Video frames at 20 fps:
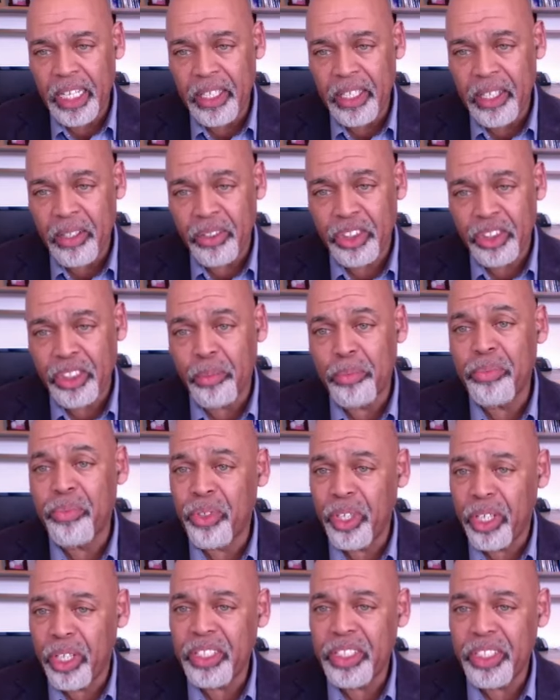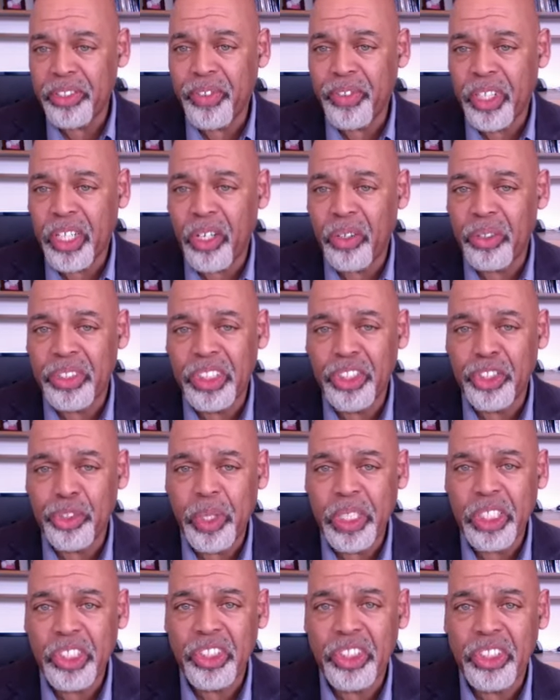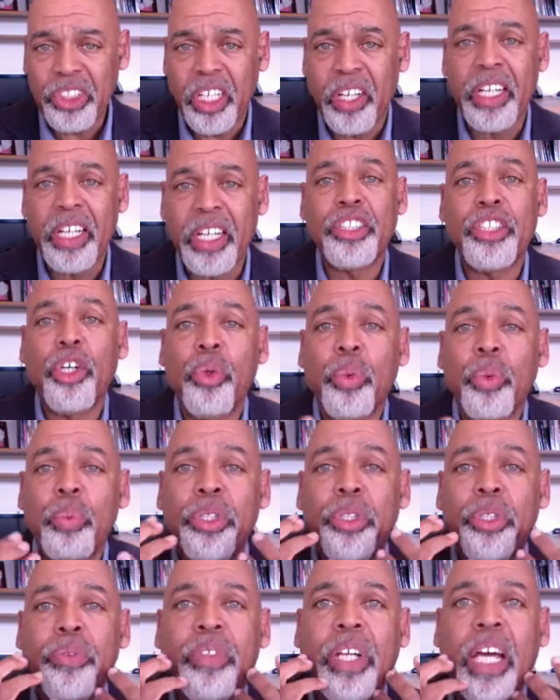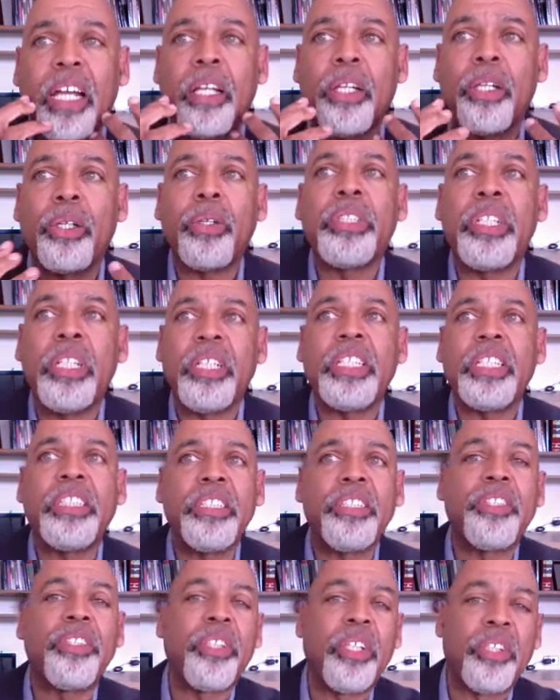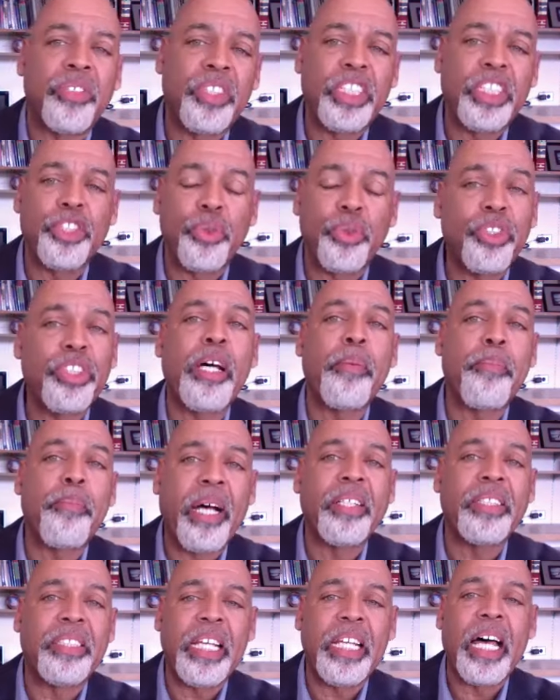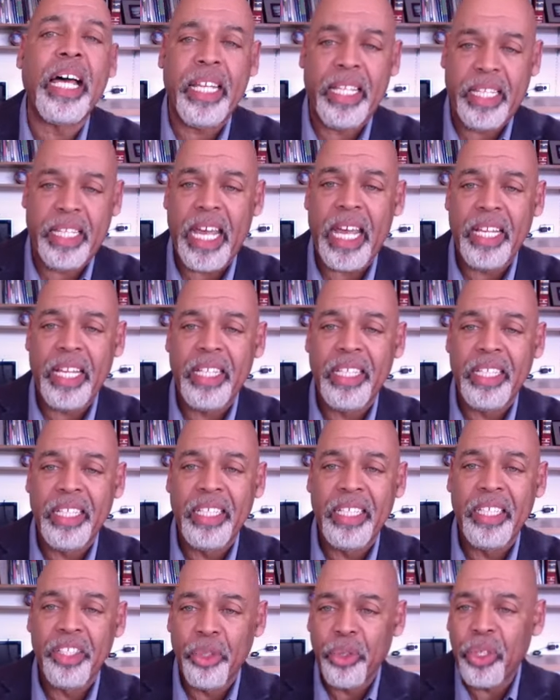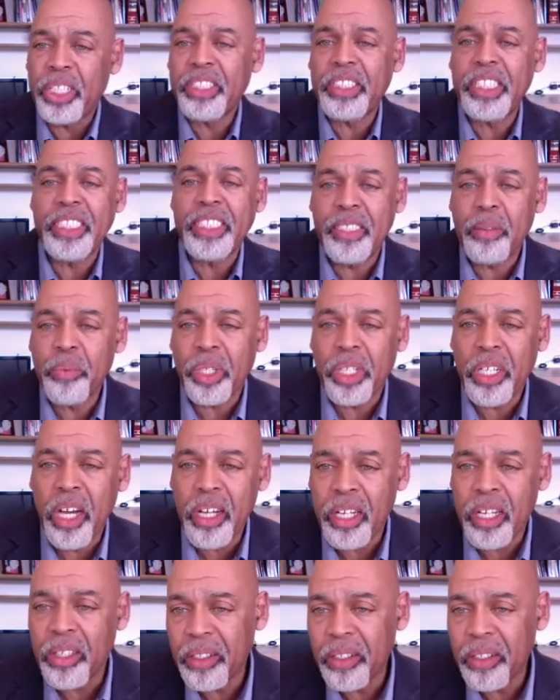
There's some very difficult situations there. And so you've got to learn to listen to those things. You step outside of that. You're going to say something, Ricardo?